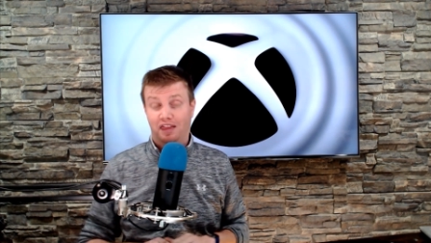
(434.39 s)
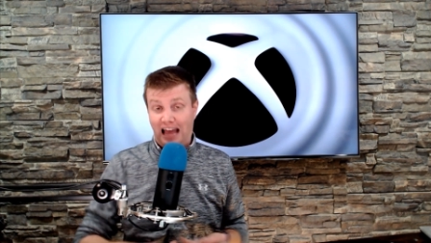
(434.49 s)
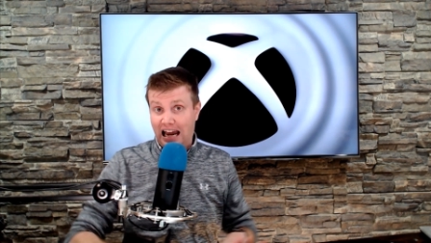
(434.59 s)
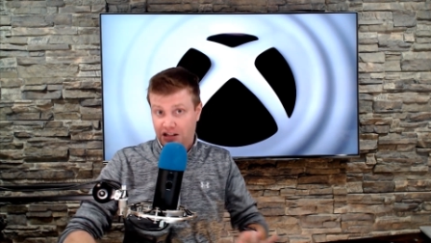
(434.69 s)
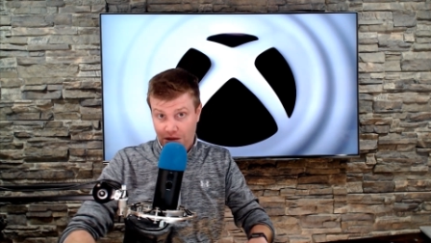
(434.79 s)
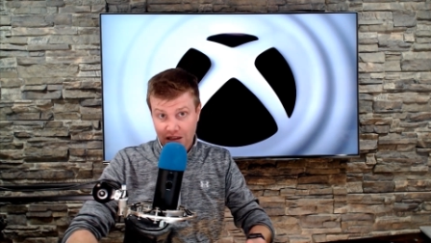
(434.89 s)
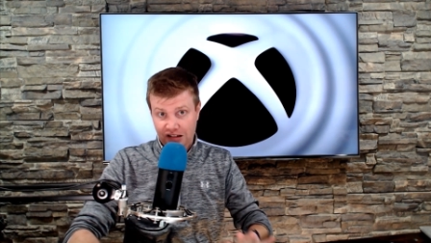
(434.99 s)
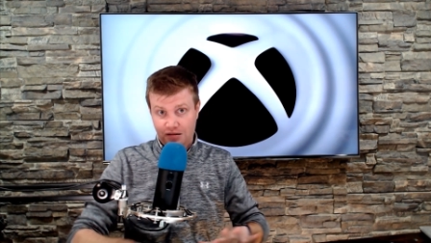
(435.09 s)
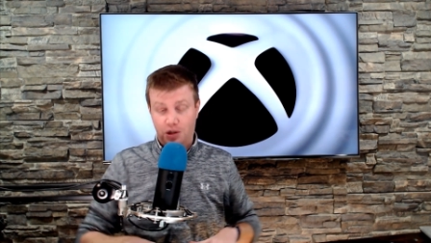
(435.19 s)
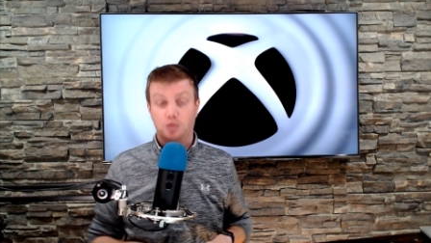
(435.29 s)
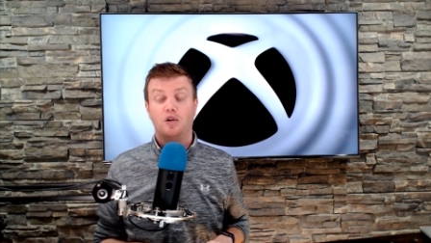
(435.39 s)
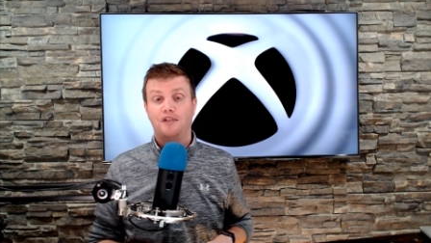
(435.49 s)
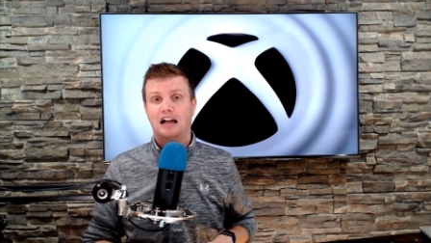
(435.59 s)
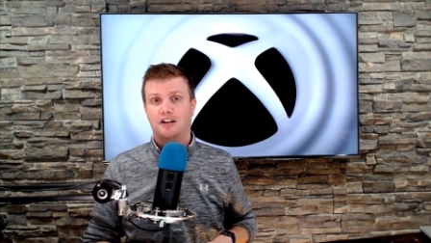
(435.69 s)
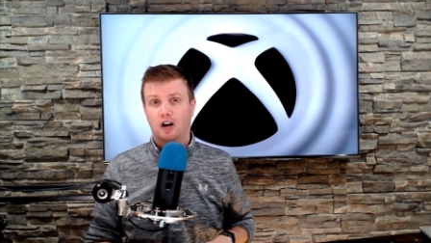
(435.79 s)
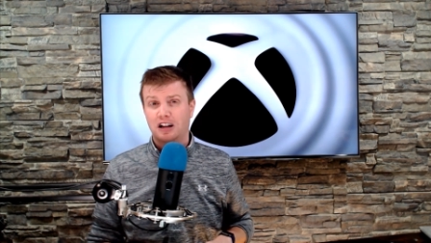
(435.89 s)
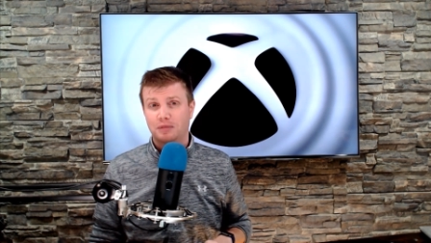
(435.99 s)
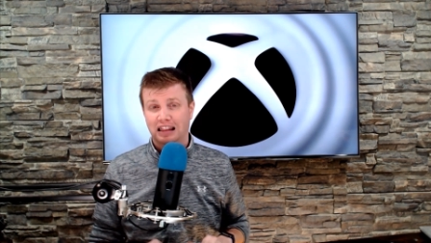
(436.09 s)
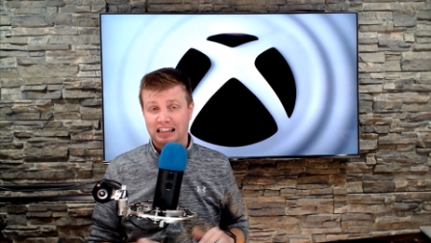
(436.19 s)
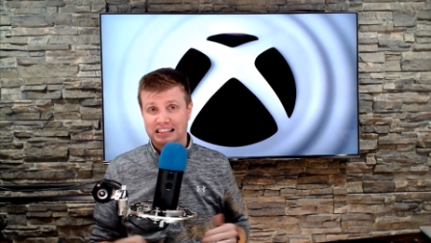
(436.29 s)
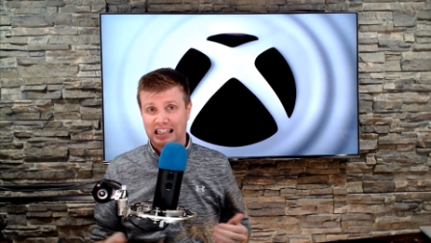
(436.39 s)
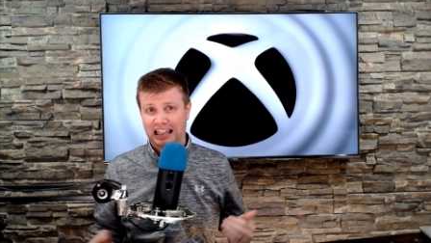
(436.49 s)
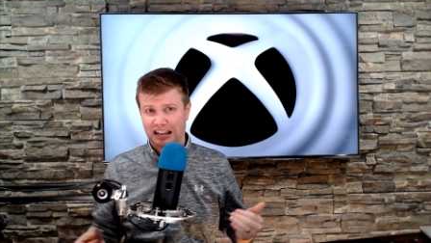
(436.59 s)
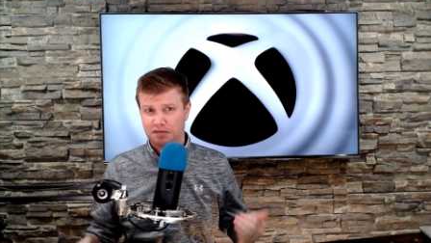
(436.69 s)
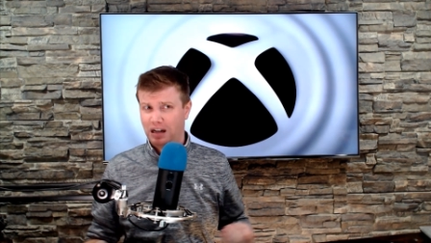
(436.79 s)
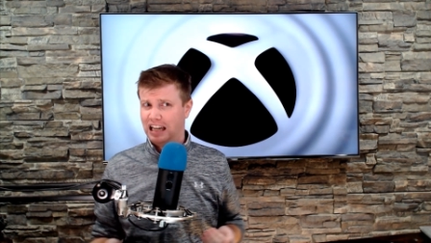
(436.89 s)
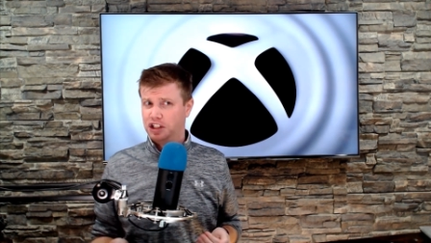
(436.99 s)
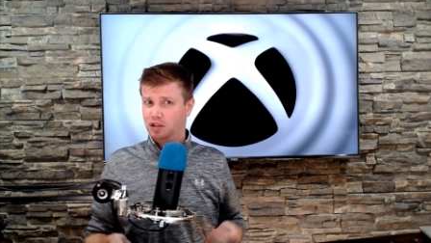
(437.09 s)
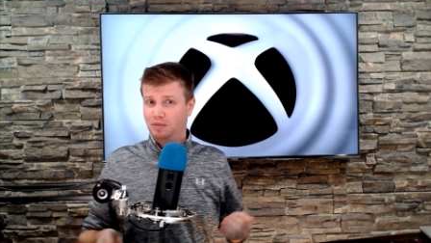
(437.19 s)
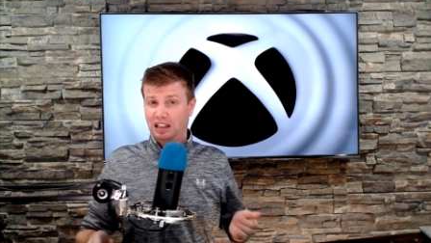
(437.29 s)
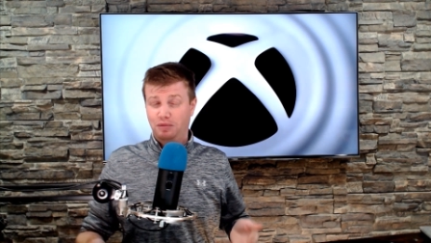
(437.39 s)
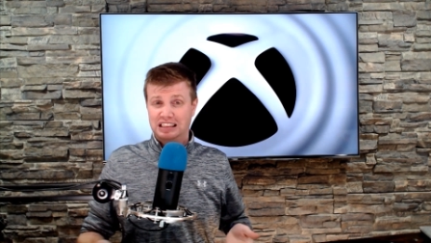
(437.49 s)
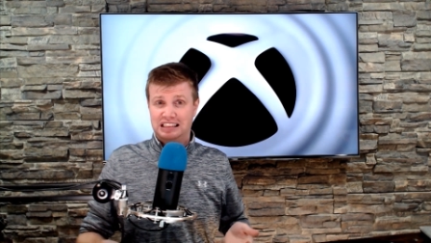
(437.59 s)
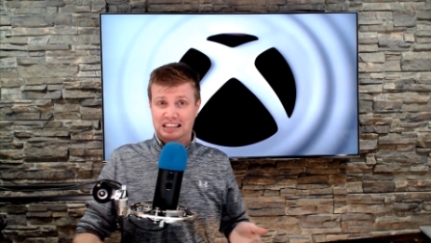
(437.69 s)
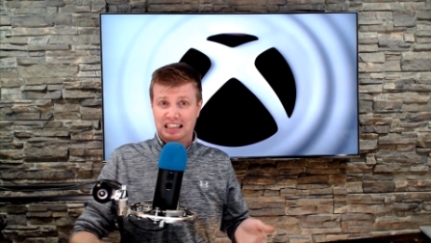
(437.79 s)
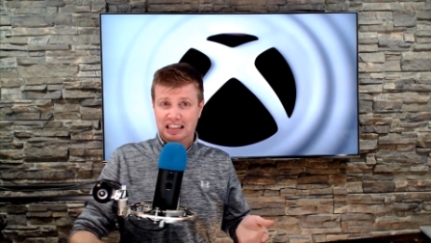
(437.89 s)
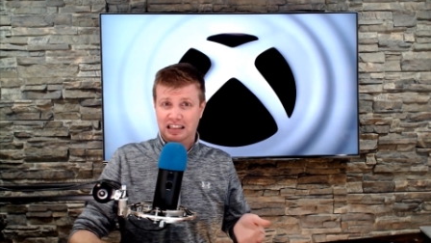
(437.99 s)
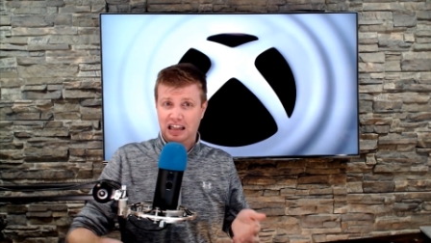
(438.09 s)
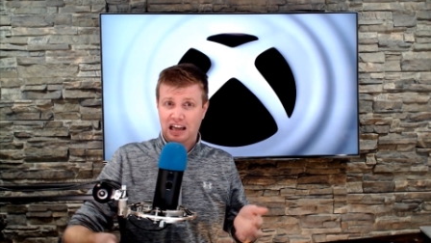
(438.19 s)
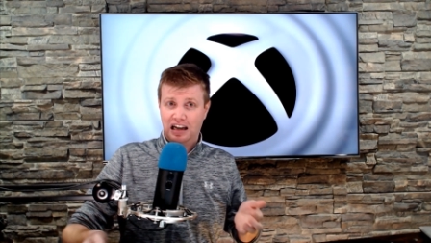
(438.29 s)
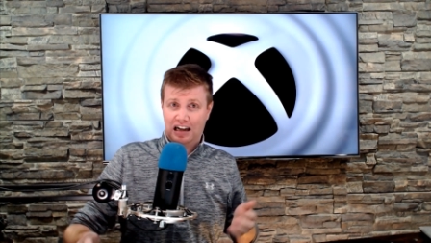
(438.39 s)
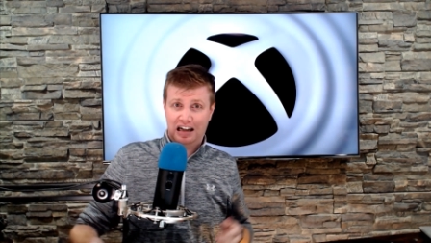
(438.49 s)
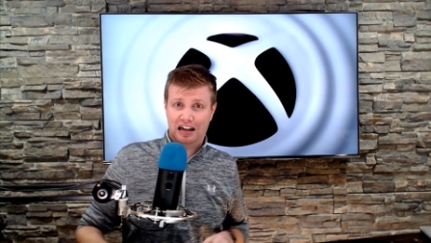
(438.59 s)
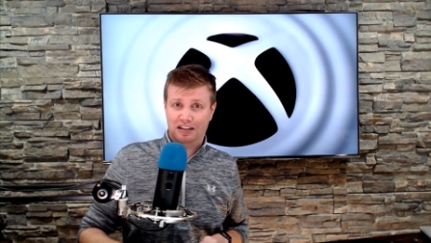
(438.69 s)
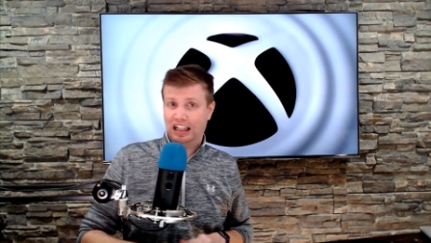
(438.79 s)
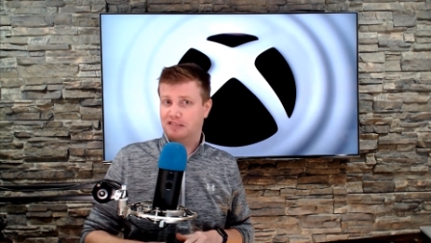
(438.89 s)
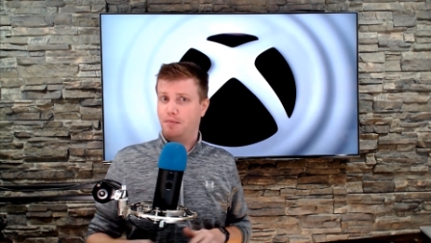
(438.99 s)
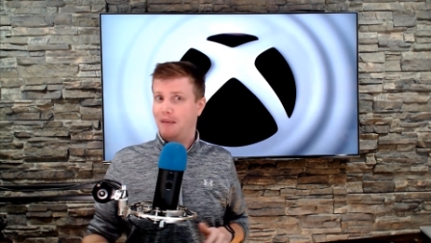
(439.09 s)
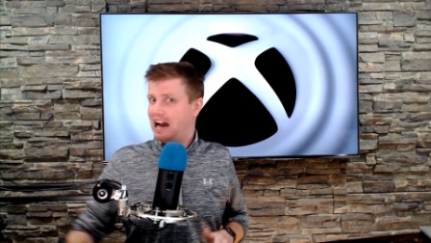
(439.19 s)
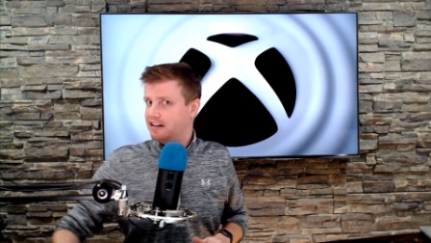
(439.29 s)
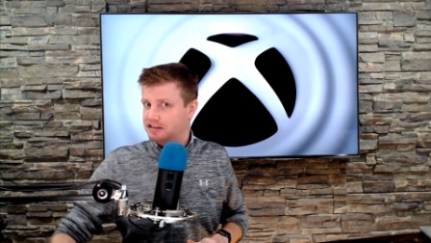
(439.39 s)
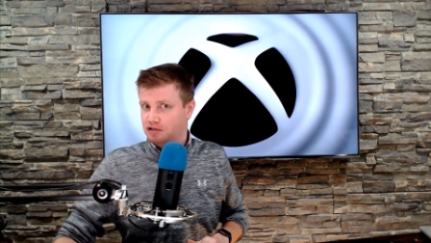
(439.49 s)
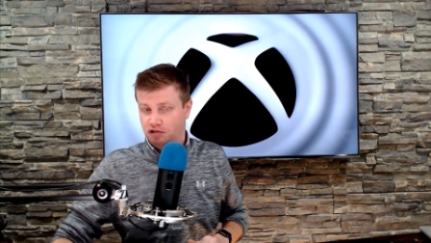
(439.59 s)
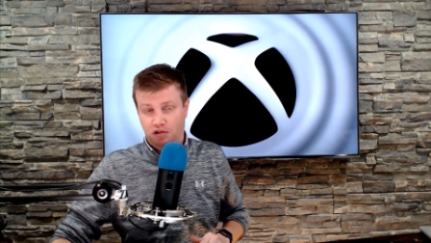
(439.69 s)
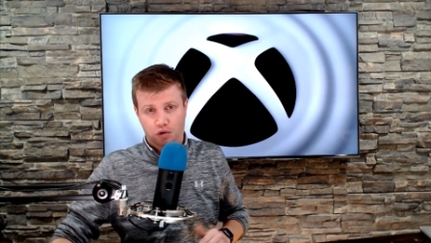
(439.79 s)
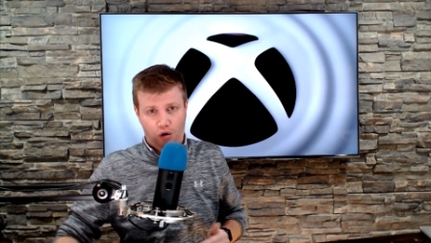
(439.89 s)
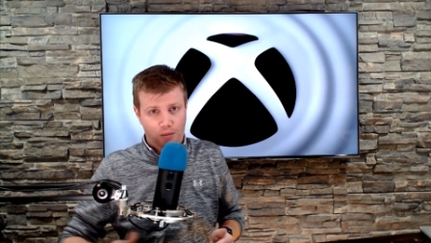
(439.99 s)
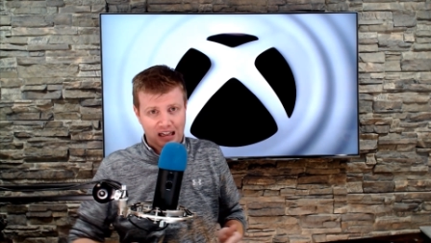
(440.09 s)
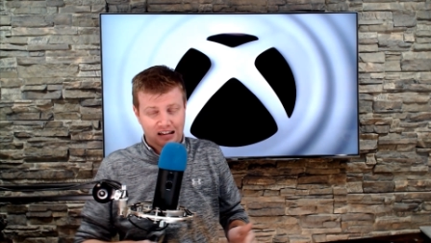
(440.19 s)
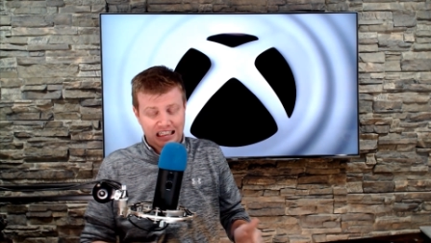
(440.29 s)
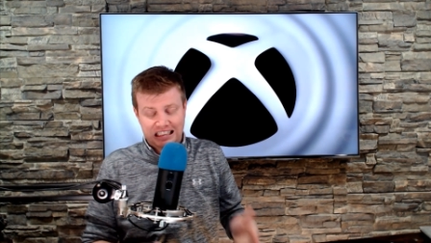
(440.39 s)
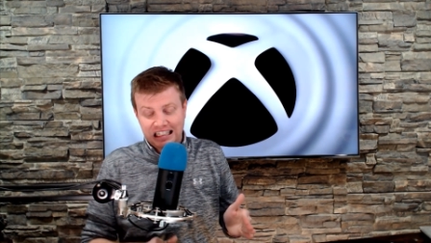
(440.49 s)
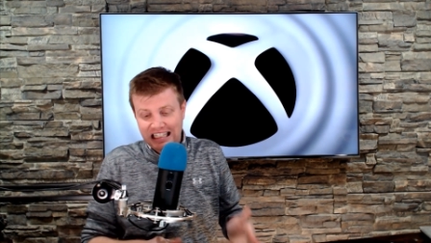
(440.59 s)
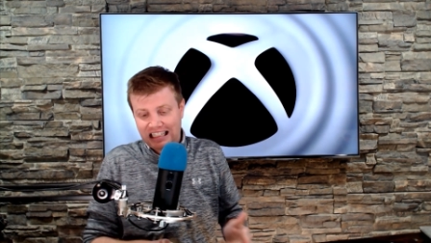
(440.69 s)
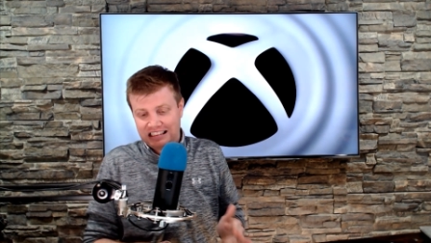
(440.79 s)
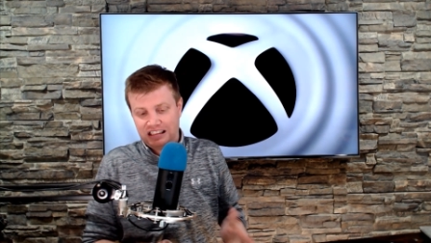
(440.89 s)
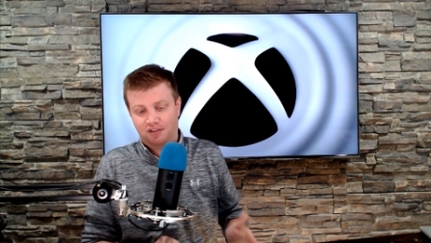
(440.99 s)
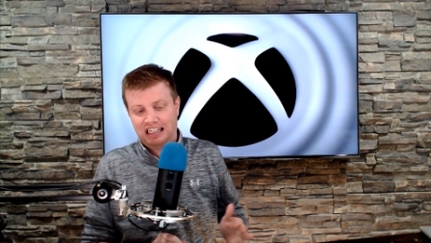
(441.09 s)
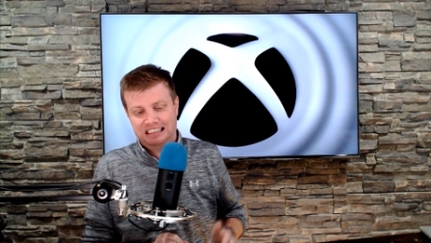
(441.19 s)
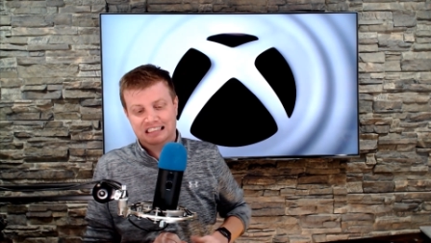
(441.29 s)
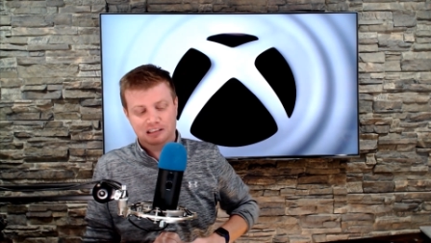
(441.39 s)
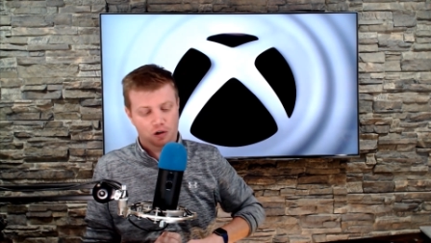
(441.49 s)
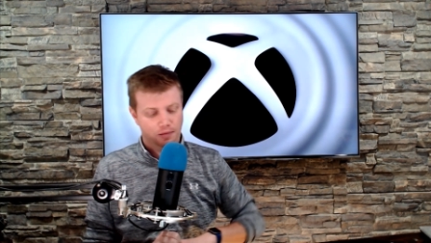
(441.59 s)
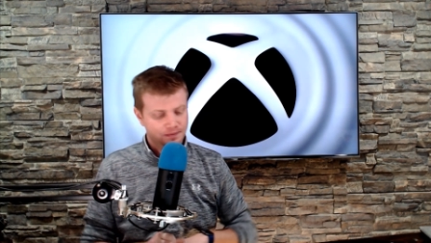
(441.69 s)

That to me is a much more valid argument than saying this might actually mean we see uh, less Macs sold or less Linux devices sold.